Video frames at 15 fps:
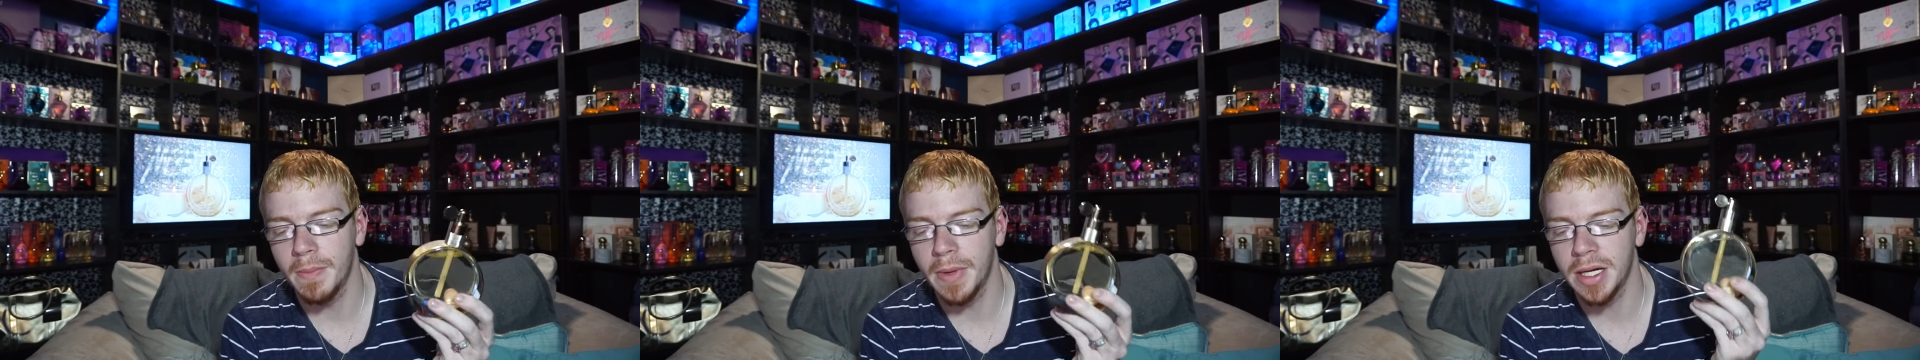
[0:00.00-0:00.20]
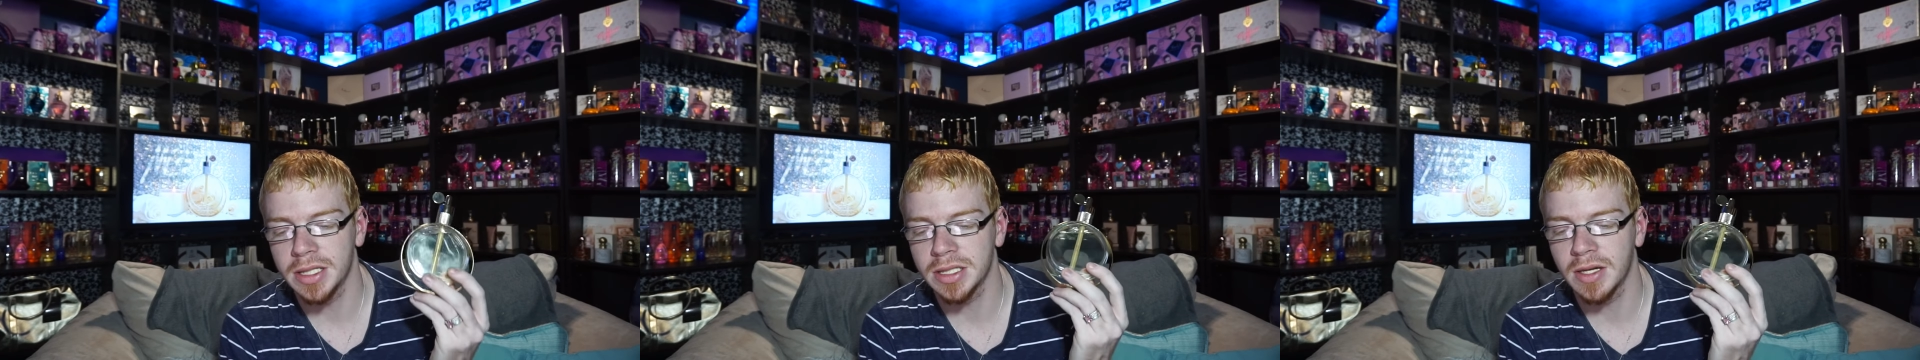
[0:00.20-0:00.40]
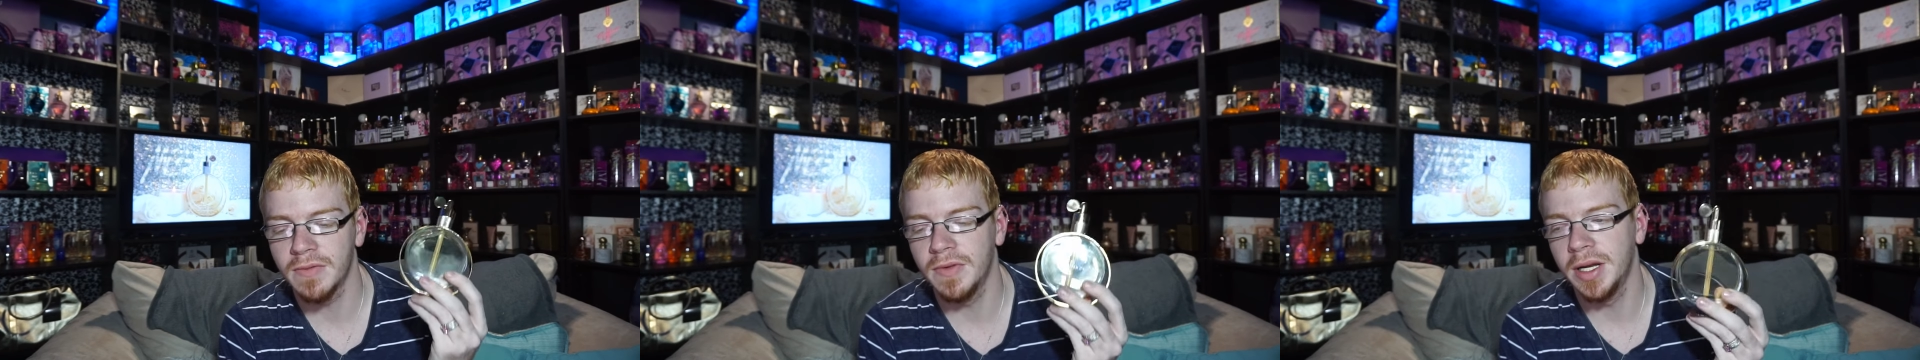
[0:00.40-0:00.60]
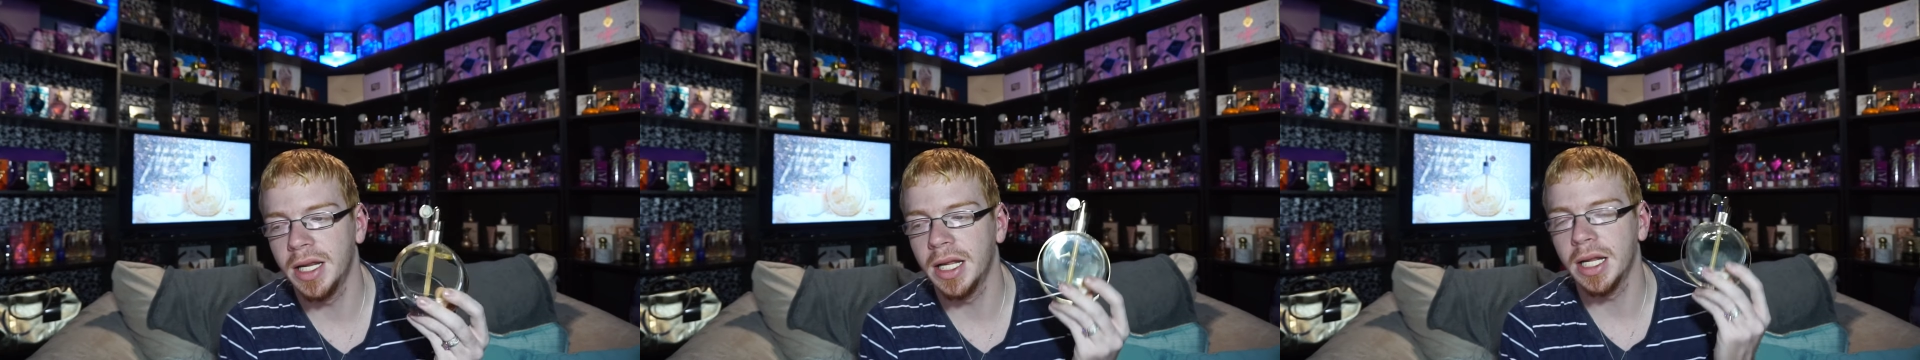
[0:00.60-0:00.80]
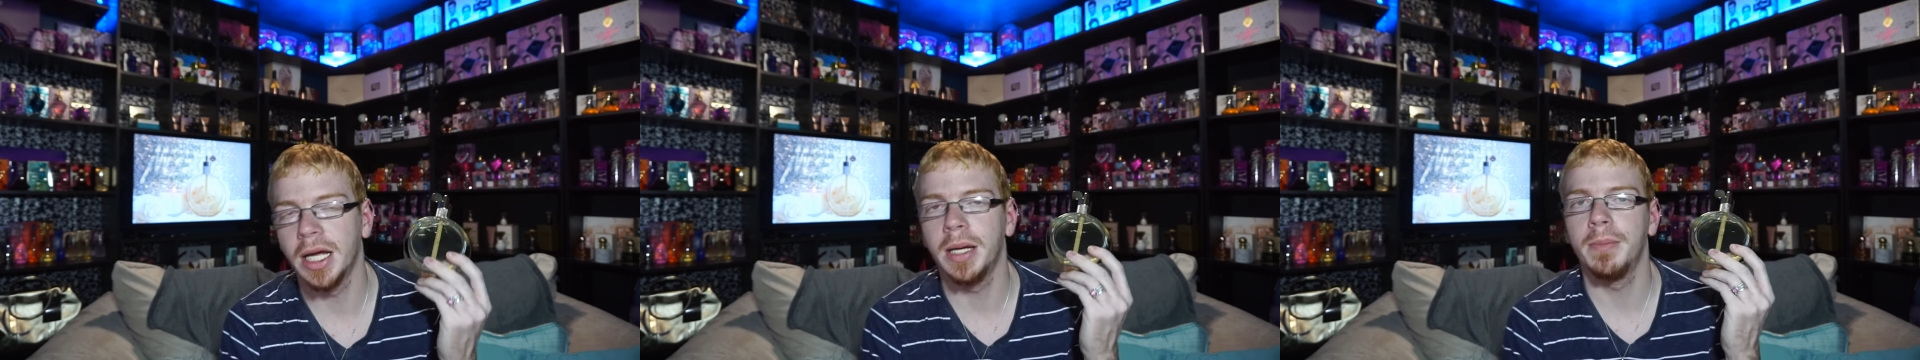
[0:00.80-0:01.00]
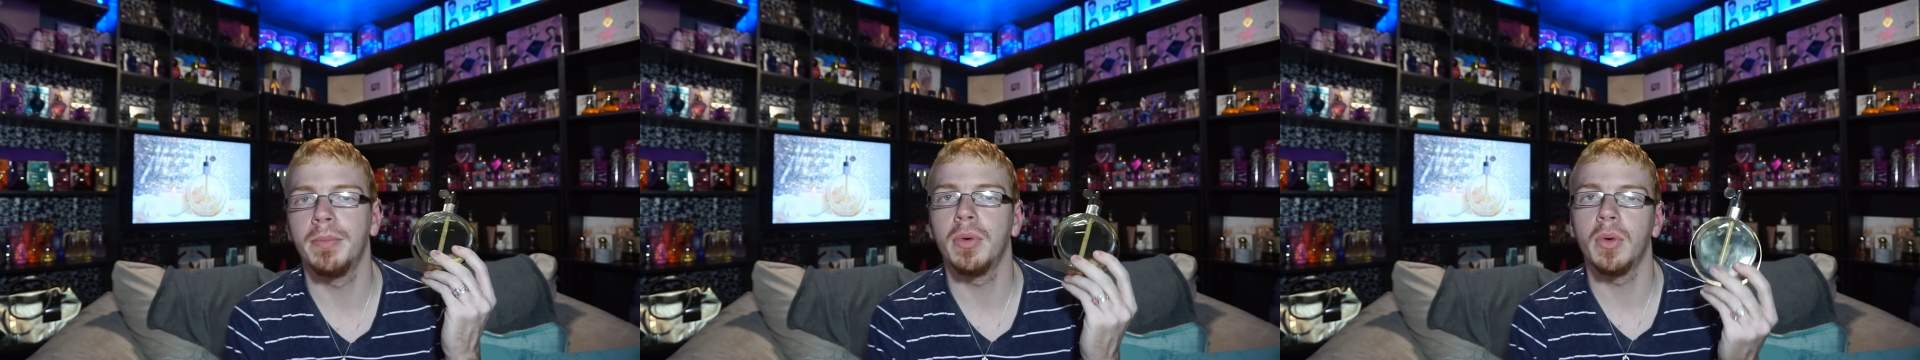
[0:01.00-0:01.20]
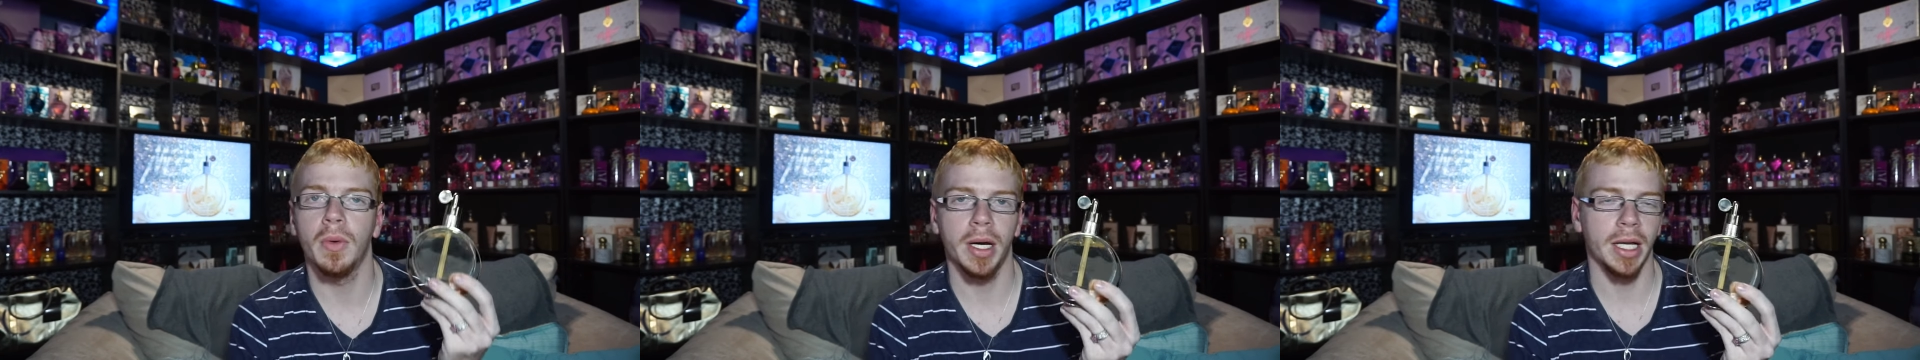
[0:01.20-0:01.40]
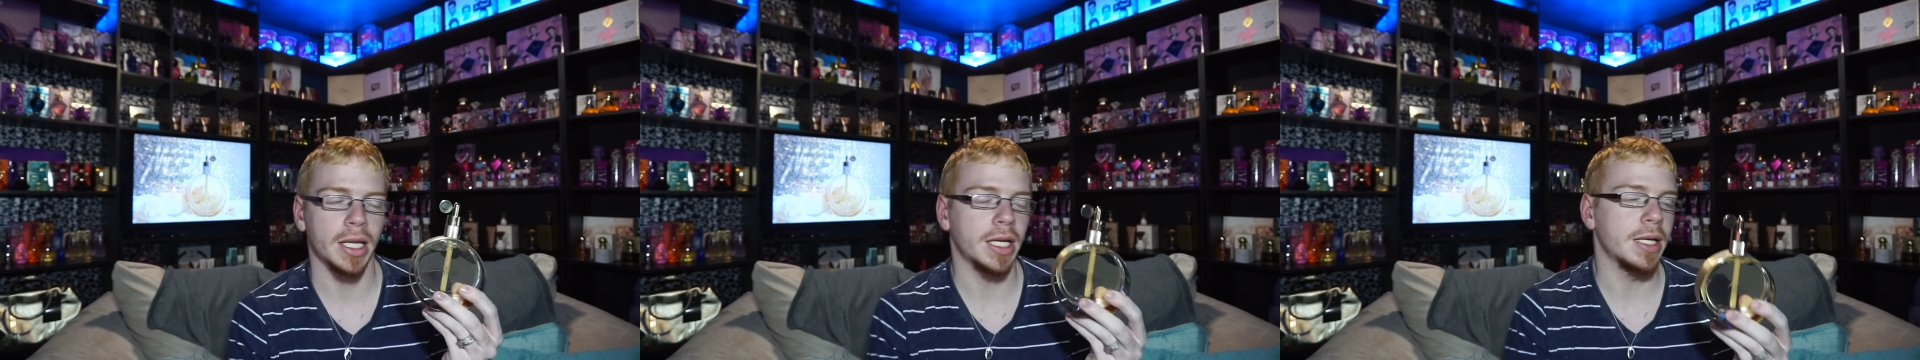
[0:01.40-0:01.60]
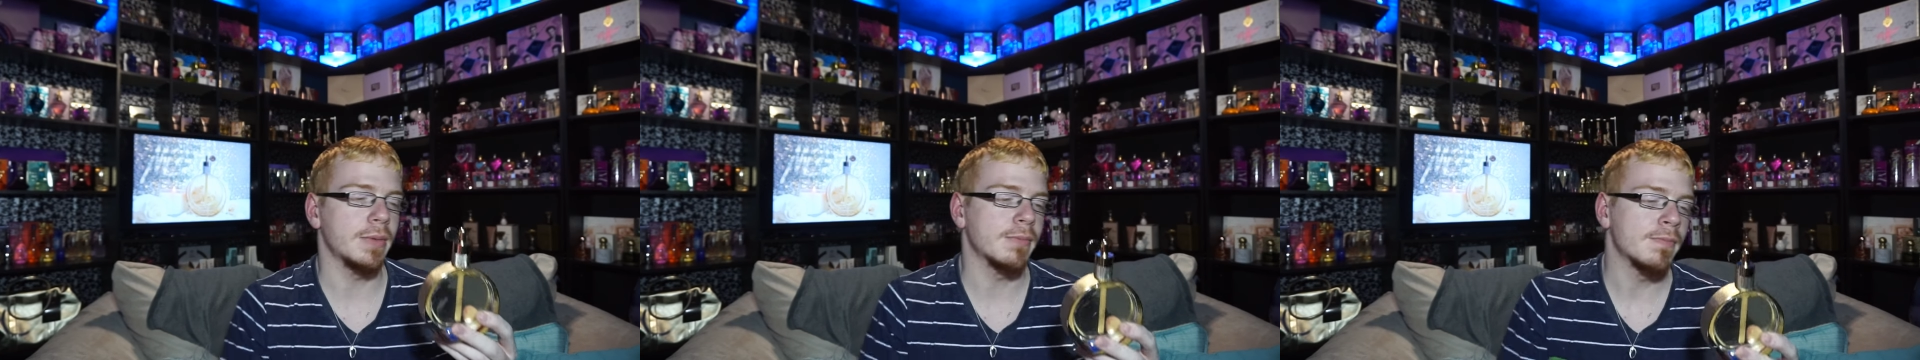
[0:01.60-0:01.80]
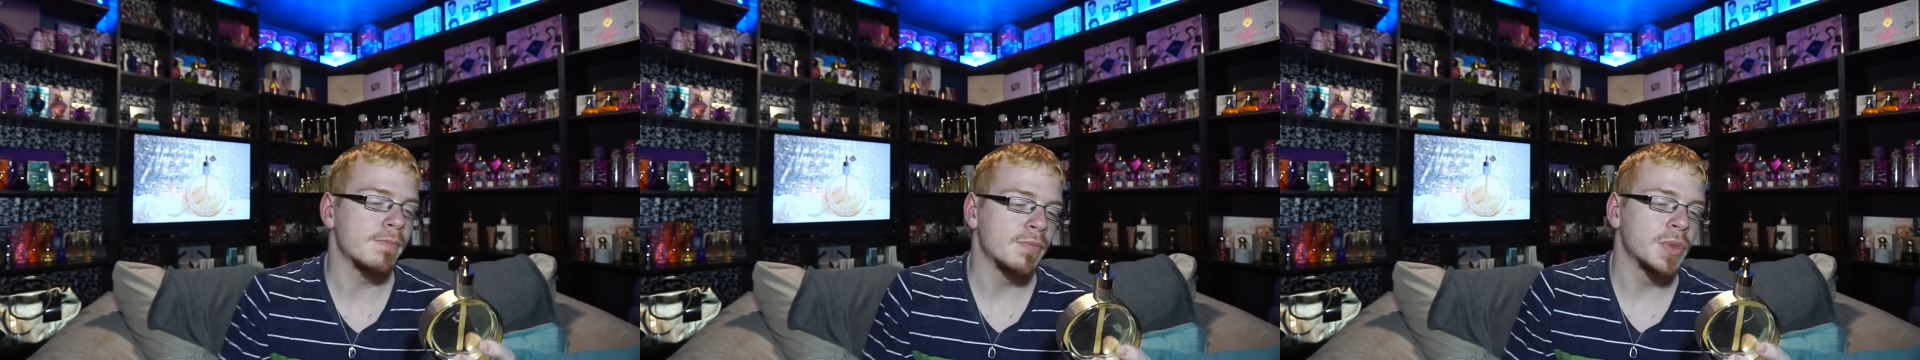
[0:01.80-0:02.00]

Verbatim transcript: musk, vanilla, and praline.